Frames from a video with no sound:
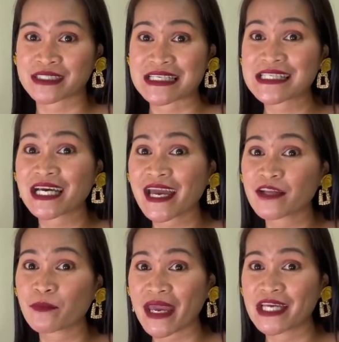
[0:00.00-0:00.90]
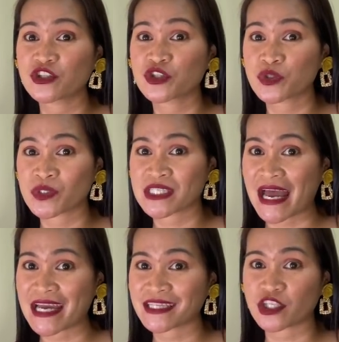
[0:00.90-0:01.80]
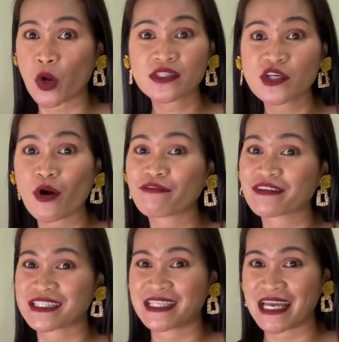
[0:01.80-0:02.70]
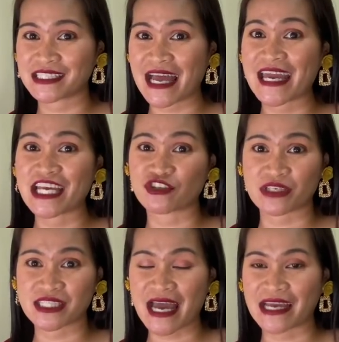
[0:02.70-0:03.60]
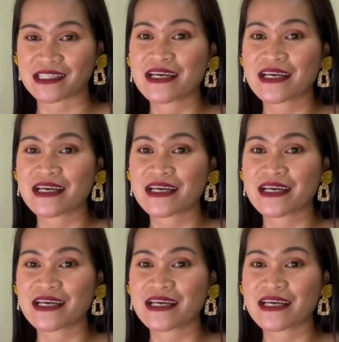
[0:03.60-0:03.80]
is a get paid to site that also offers data entry site.